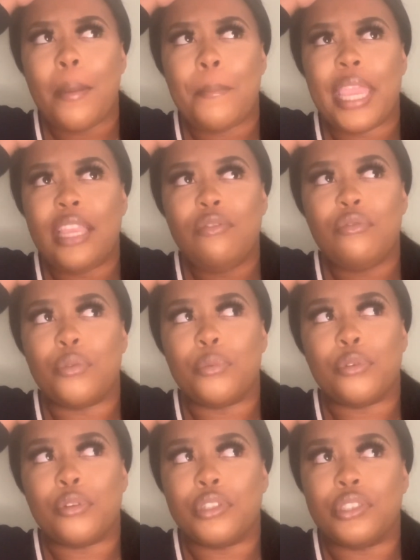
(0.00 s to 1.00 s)
painful
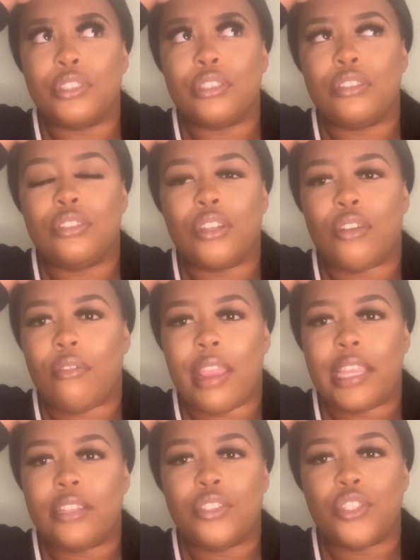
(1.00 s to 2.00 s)
because the
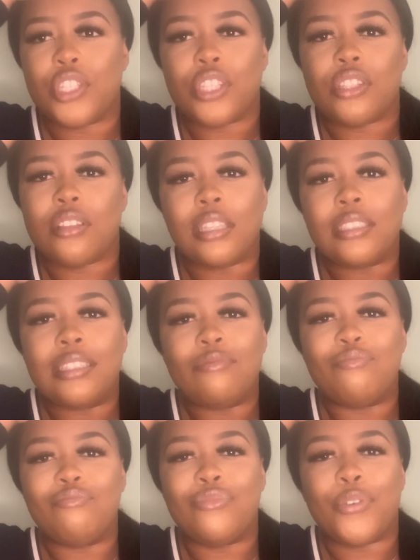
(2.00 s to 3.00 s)
grade just
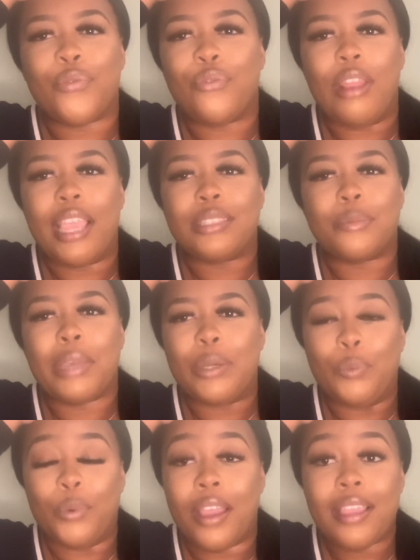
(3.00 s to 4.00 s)
doesn't reflect my
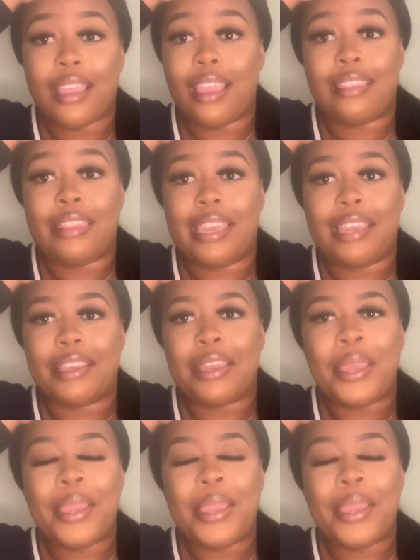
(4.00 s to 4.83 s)
work ethic.